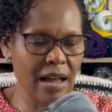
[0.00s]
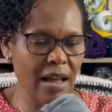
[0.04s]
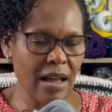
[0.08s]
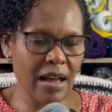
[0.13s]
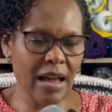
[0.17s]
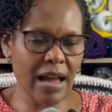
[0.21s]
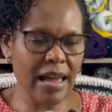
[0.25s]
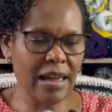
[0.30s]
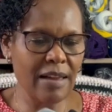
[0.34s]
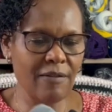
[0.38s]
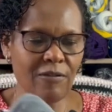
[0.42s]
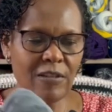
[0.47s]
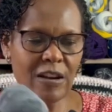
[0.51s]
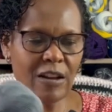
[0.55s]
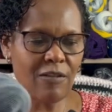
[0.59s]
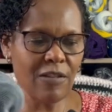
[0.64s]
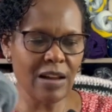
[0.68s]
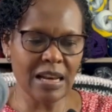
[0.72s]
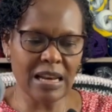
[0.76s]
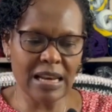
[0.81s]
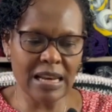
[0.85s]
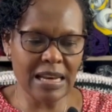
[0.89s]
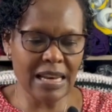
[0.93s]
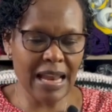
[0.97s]
I've never
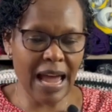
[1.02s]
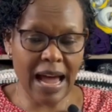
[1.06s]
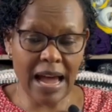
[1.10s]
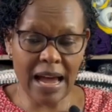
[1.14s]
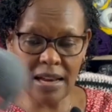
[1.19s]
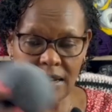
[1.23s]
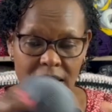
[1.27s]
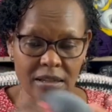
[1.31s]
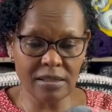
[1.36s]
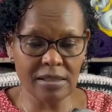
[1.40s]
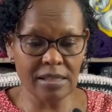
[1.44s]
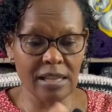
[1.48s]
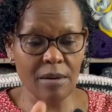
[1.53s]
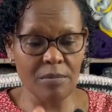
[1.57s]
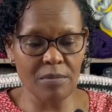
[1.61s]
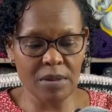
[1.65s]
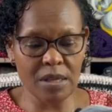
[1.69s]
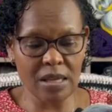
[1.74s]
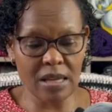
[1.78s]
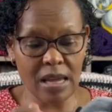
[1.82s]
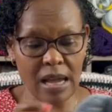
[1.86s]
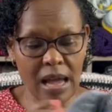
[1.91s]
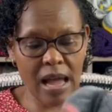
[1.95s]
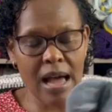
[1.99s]
done
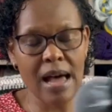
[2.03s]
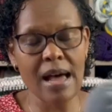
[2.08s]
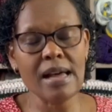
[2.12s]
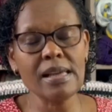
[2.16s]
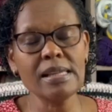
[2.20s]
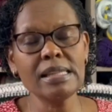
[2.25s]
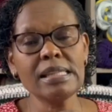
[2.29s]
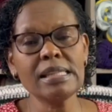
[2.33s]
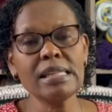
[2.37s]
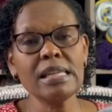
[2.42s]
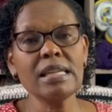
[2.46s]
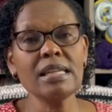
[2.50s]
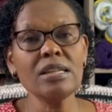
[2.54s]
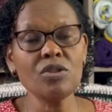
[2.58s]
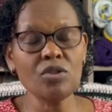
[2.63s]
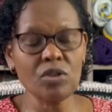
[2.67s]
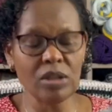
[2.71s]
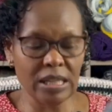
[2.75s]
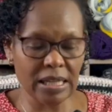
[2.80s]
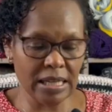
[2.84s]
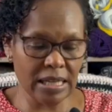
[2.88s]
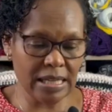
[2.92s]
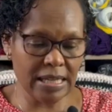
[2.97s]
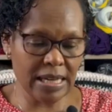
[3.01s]
something as
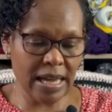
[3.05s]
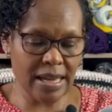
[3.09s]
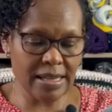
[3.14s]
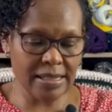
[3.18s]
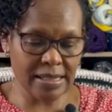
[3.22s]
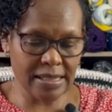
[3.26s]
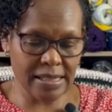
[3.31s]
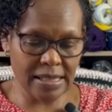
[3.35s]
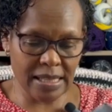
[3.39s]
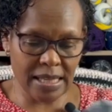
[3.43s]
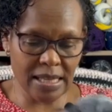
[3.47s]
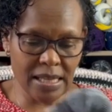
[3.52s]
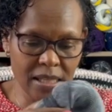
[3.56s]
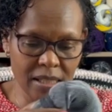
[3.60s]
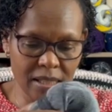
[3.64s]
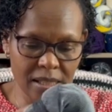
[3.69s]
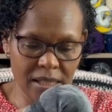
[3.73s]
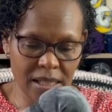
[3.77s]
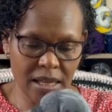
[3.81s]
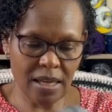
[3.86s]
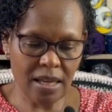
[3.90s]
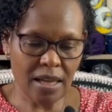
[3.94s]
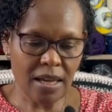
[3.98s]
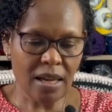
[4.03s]
intricate as this,
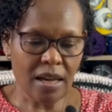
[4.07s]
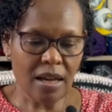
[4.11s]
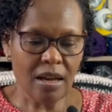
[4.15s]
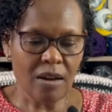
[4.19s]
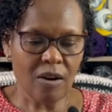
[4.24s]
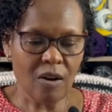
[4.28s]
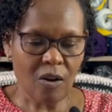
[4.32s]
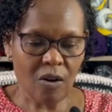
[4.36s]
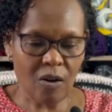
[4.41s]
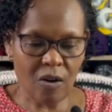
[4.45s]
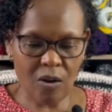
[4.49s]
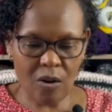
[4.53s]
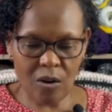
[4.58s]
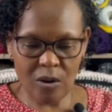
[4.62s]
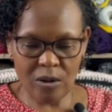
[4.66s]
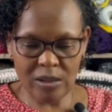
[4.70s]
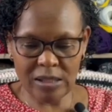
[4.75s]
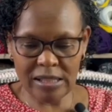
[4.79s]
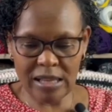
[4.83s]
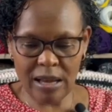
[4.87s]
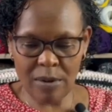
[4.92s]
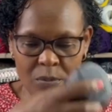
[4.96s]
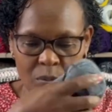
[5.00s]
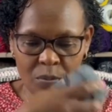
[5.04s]
or
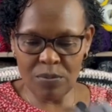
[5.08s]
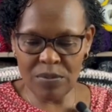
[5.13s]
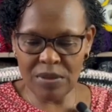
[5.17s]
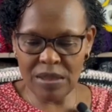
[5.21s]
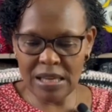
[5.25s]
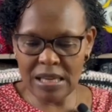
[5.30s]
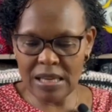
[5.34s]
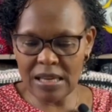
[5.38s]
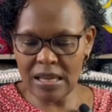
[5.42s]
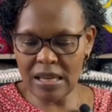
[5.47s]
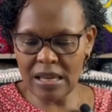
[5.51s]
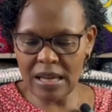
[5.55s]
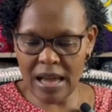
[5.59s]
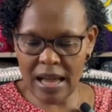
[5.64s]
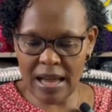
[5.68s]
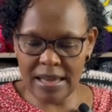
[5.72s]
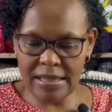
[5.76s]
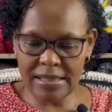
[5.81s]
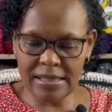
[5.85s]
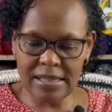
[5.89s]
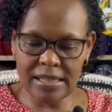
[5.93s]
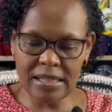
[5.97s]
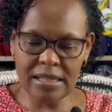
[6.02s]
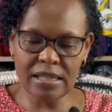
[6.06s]
something
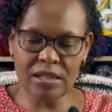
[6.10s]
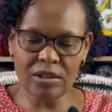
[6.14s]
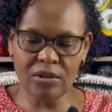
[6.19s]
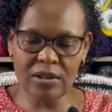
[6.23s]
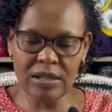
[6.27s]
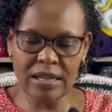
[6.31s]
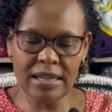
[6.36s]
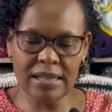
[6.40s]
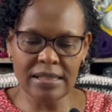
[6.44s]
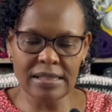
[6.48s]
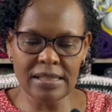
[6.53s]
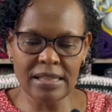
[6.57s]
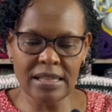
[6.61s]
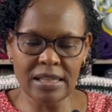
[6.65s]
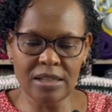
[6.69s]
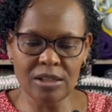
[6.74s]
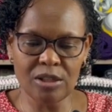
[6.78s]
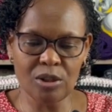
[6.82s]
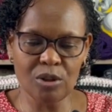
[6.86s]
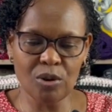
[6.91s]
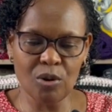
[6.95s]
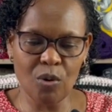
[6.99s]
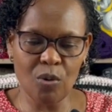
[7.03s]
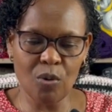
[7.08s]
as detailed as this.
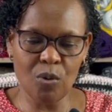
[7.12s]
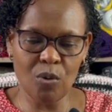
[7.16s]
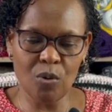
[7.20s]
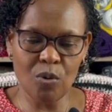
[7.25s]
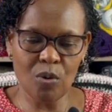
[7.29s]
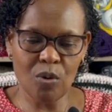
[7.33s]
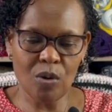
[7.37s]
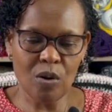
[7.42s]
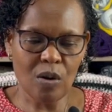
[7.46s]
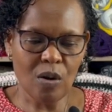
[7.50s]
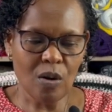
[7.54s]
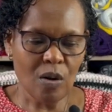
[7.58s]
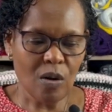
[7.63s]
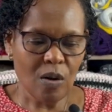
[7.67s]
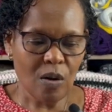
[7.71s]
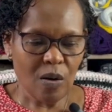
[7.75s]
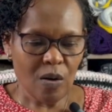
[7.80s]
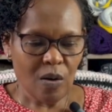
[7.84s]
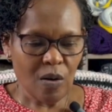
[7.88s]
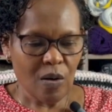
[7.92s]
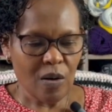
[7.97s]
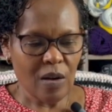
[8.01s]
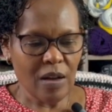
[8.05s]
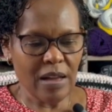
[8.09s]
So
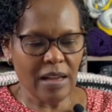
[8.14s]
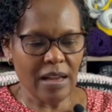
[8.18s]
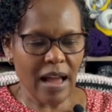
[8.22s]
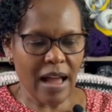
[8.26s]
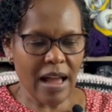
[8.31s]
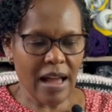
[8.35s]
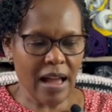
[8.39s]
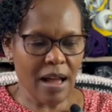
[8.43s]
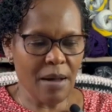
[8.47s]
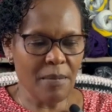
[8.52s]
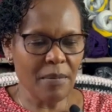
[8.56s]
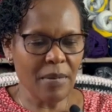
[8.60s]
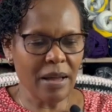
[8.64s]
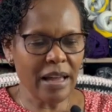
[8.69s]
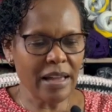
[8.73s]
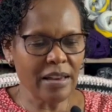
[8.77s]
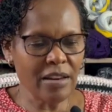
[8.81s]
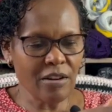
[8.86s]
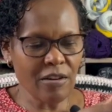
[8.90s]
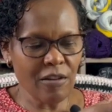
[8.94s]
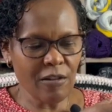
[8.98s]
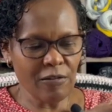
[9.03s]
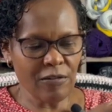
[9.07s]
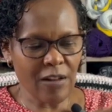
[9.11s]
I'm kind
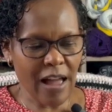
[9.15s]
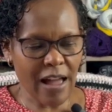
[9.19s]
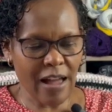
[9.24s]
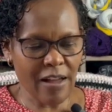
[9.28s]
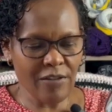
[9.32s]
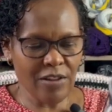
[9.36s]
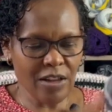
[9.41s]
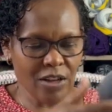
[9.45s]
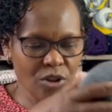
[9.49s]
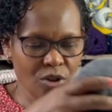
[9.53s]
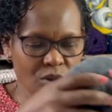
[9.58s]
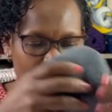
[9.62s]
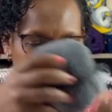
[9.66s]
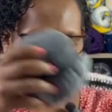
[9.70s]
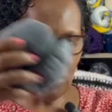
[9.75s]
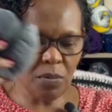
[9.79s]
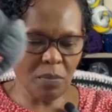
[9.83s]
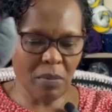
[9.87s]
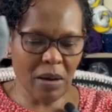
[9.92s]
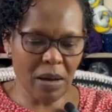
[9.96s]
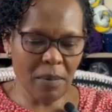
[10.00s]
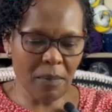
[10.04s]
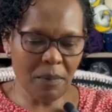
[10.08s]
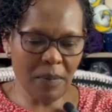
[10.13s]
of having to
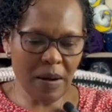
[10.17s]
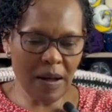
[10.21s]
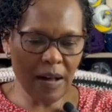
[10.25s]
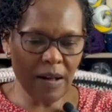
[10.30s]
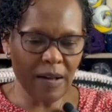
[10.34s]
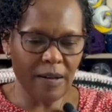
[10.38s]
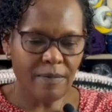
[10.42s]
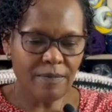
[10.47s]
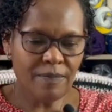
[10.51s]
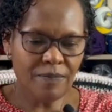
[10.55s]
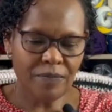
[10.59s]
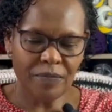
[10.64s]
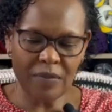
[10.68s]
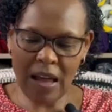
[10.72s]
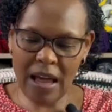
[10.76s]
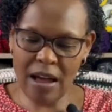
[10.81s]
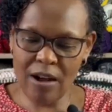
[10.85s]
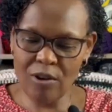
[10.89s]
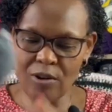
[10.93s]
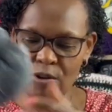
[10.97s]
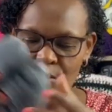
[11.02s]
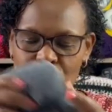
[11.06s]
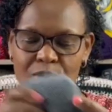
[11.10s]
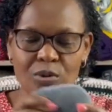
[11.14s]
remember
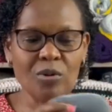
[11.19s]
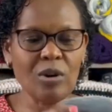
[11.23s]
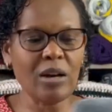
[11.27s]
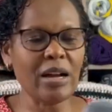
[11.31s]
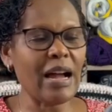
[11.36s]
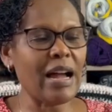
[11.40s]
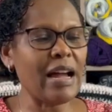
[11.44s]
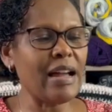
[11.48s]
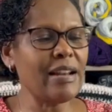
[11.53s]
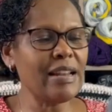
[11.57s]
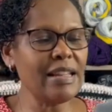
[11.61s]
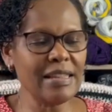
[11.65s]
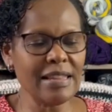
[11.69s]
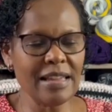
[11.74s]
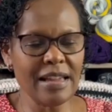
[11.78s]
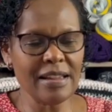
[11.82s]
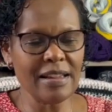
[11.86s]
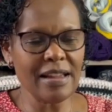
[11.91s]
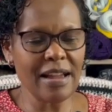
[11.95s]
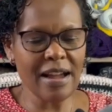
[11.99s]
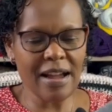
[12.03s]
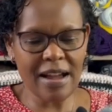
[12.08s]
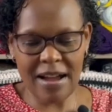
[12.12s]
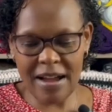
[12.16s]
how to carry the
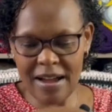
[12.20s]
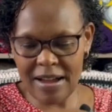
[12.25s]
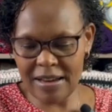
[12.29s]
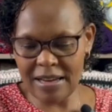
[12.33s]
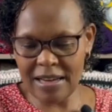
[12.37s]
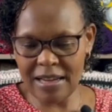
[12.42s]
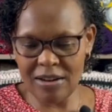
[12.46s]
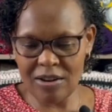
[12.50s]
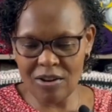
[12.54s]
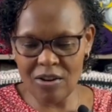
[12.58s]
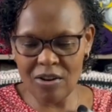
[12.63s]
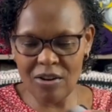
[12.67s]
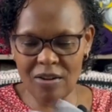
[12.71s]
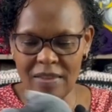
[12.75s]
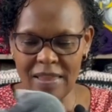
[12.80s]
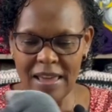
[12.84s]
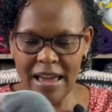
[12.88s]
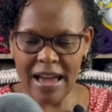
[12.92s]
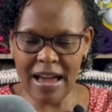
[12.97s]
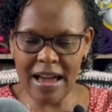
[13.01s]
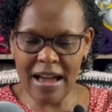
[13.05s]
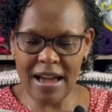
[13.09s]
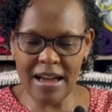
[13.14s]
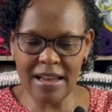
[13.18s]
yarn and all
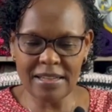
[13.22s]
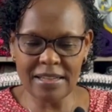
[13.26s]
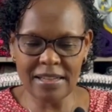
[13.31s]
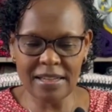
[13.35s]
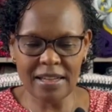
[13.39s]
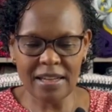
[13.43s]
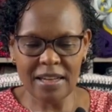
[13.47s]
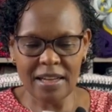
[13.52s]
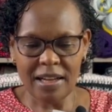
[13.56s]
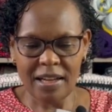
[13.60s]
that.